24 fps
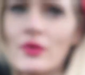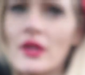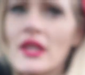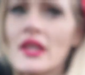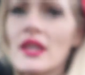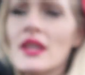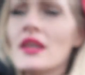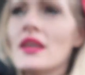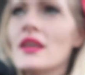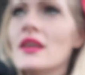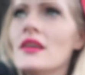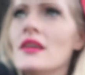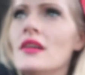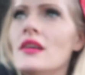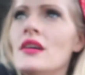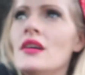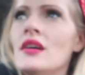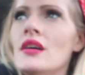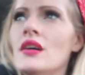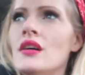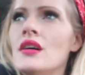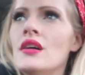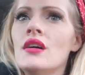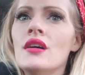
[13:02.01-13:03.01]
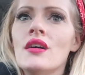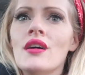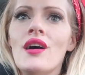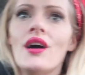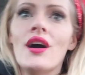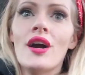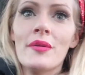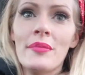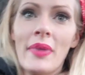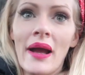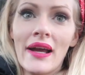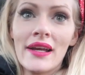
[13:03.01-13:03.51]
We
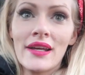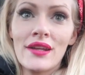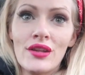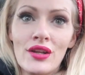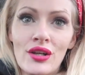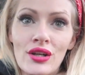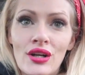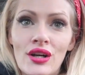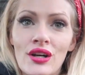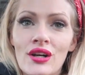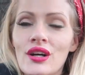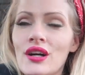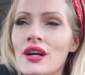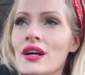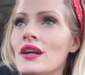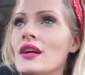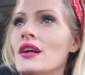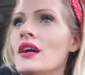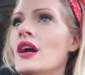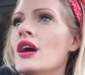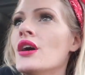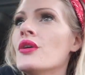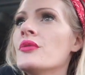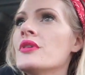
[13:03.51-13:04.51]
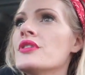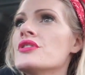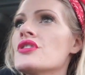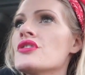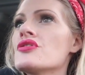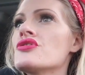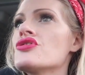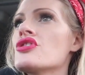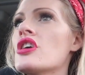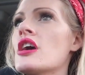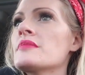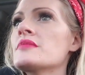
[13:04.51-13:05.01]
are back in the car. We
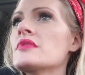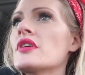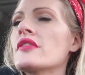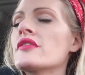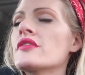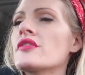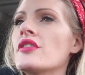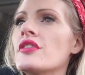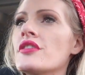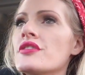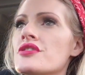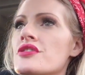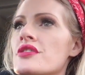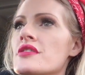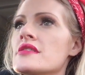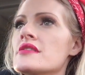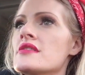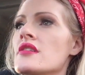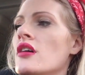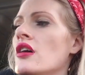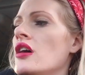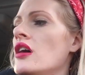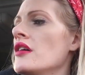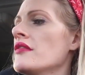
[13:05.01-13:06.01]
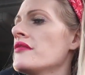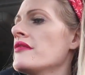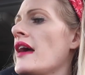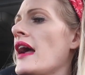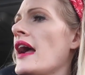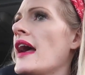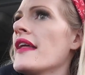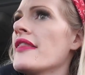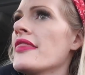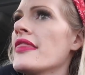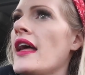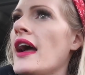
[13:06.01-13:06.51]
just dropped all the groceries off
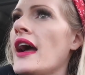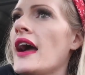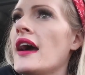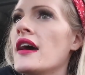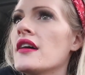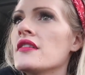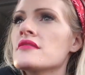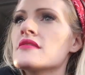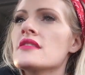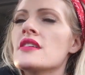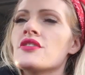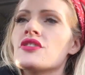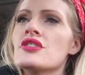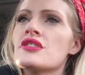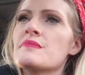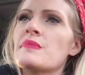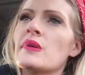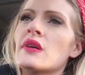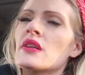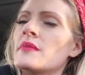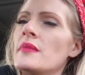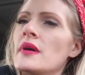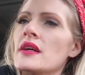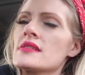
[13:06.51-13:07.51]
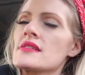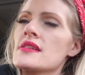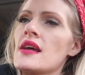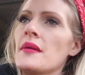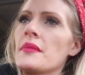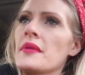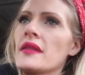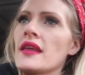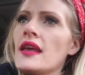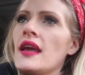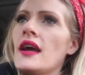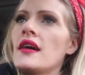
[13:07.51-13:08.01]
at the house. I just put them on
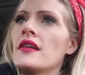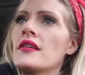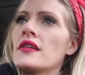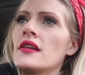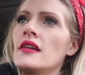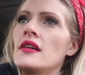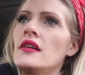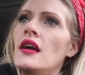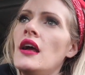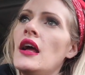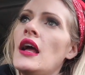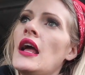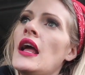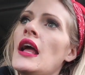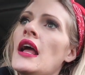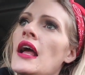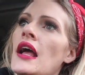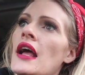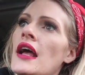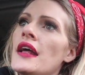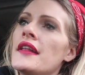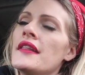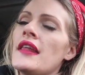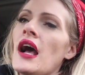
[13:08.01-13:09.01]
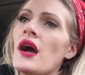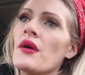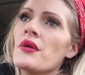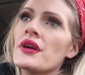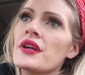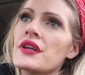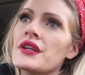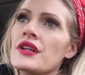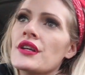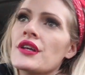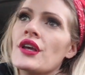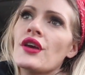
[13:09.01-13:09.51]
top of the counter. And now
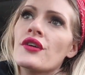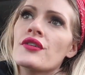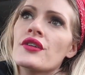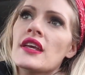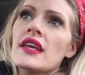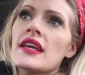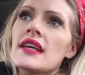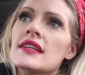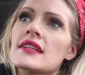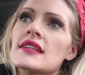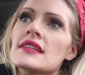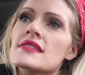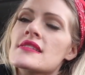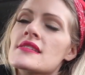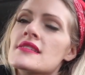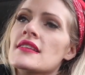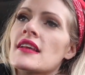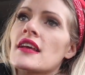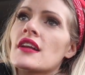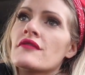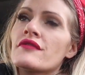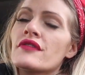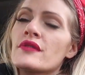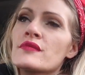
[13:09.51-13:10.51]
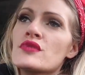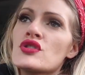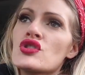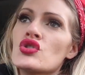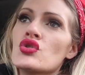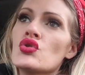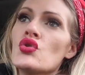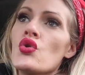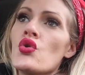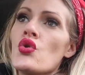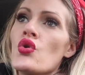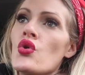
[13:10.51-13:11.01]
we're gonna go get Sienna from
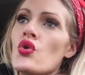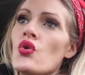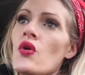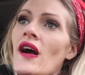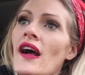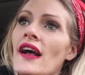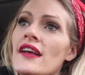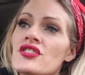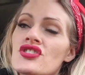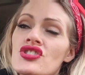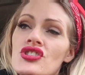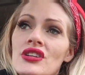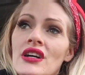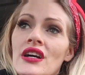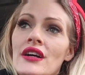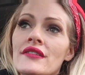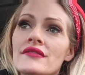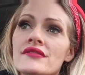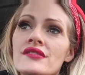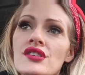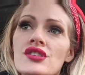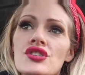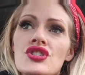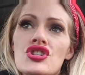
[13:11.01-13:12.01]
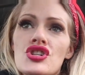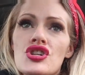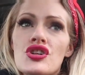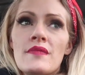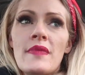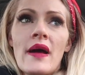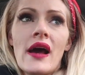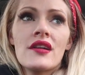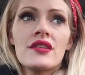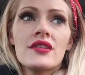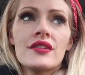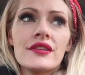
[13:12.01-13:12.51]
school. I shoved two
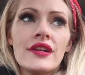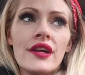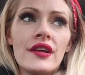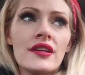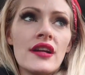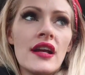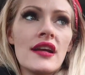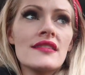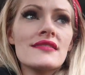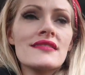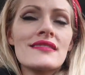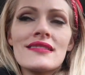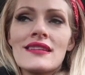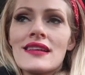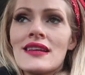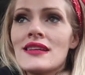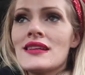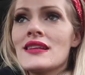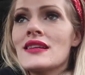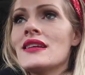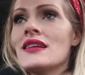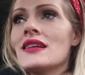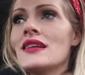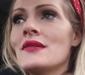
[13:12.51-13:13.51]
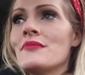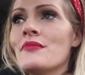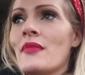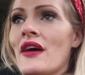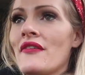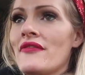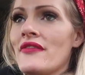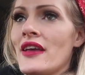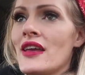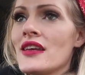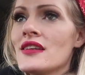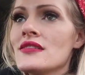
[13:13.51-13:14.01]
powdered donuts in
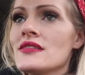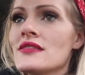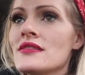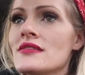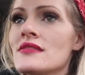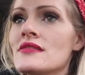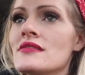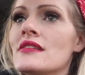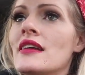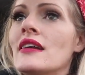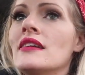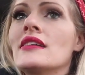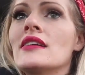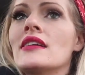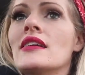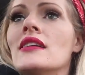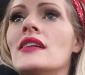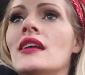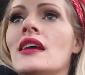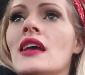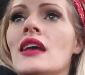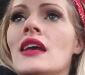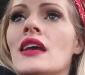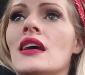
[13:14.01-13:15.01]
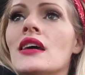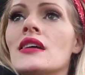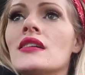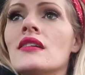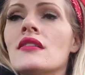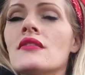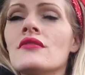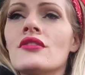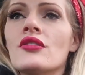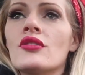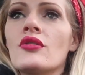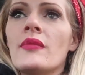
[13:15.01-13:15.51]
my face and had
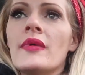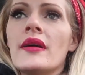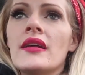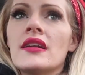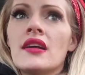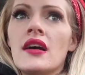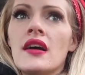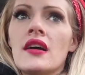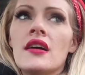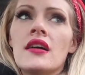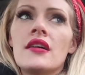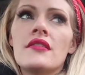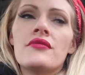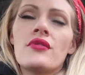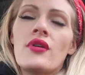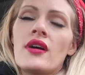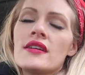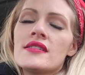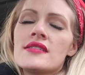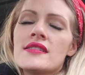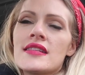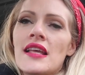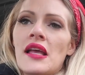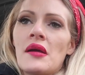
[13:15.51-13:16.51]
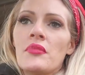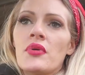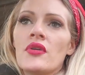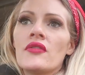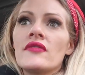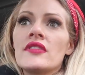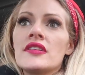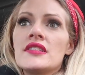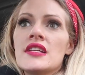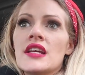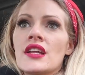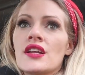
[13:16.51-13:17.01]
a little bit of, well, I
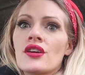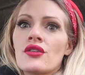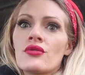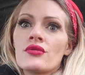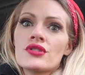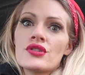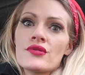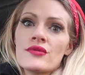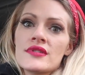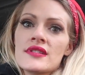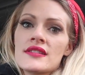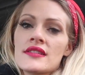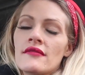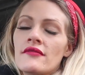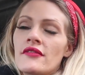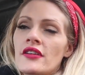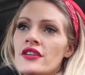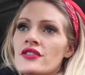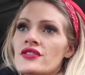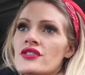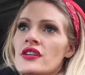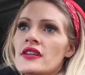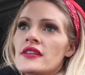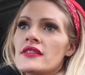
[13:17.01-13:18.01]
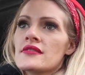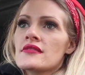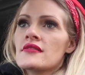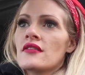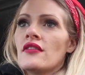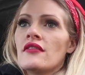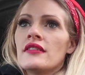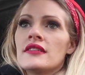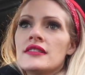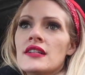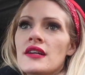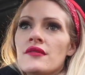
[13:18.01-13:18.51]
sampled the dinner, which was delicious.
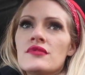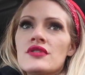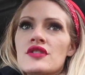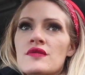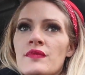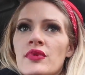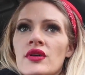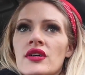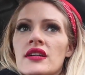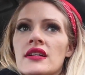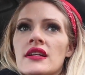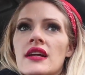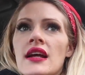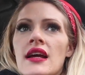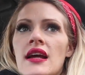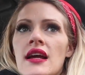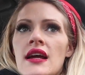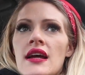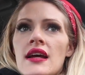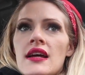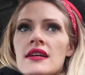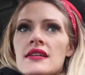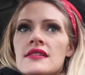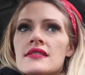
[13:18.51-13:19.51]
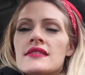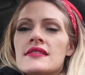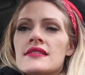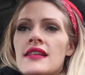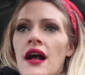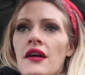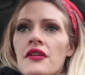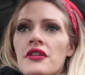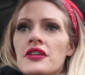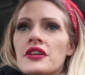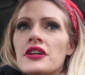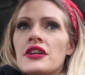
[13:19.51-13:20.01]
All I did was put
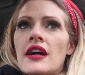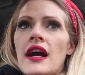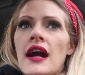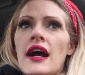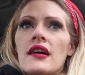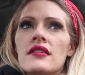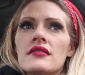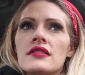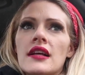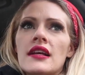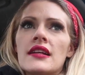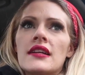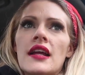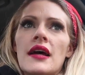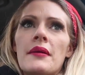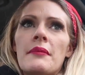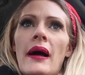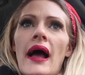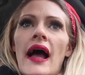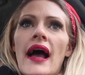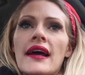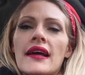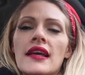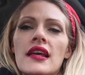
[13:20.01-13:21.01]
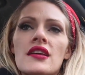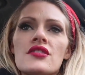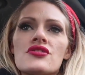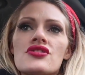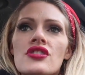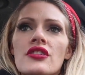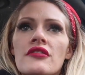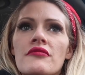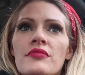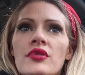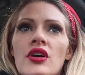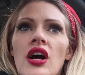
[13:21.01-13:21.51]
sauerkraut and a
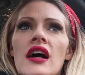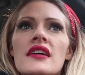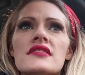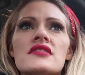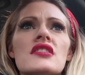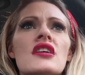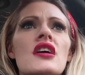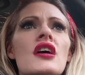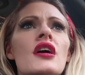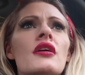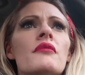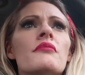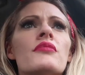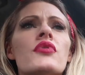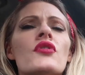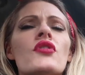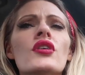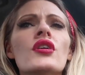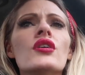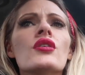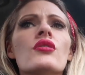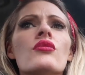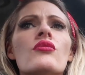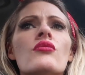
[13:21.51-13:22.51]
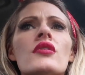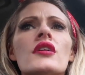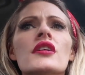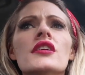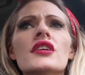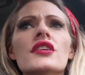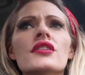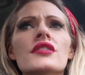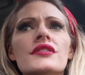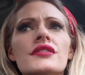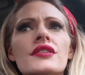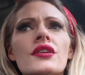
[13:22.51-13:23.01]
package of brats. Blue, what are
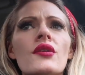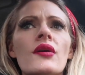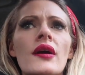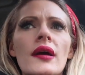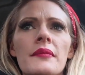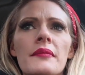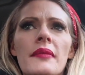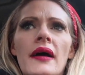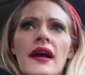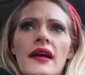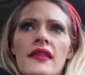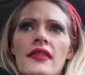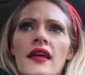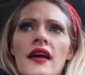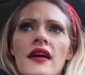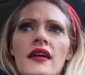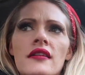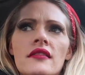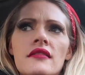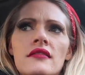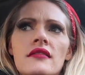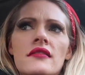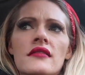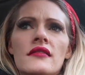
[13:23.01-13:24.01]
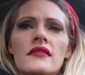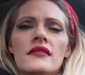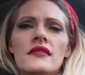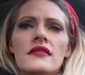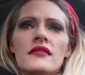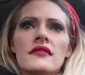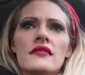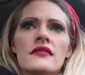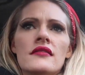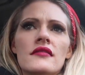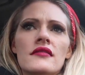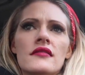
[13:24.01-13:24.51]
you doing back there?
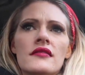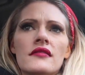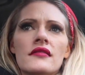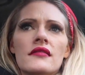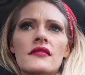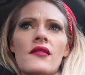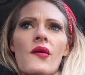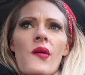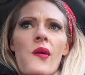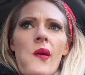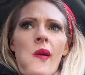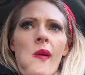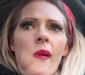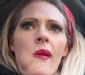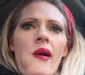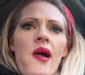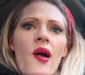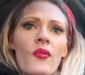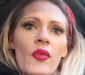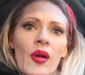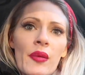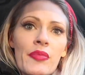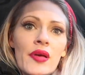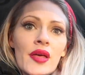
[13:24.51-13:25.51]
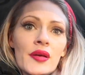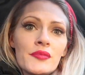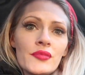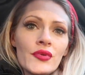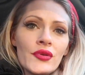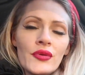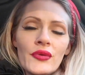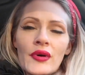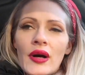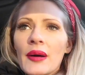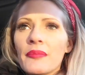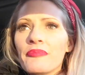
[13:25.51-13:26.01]
And we picked
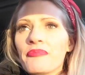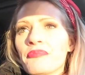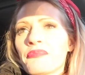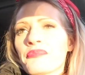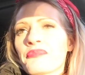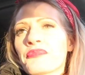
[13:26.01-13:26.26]
Blue up.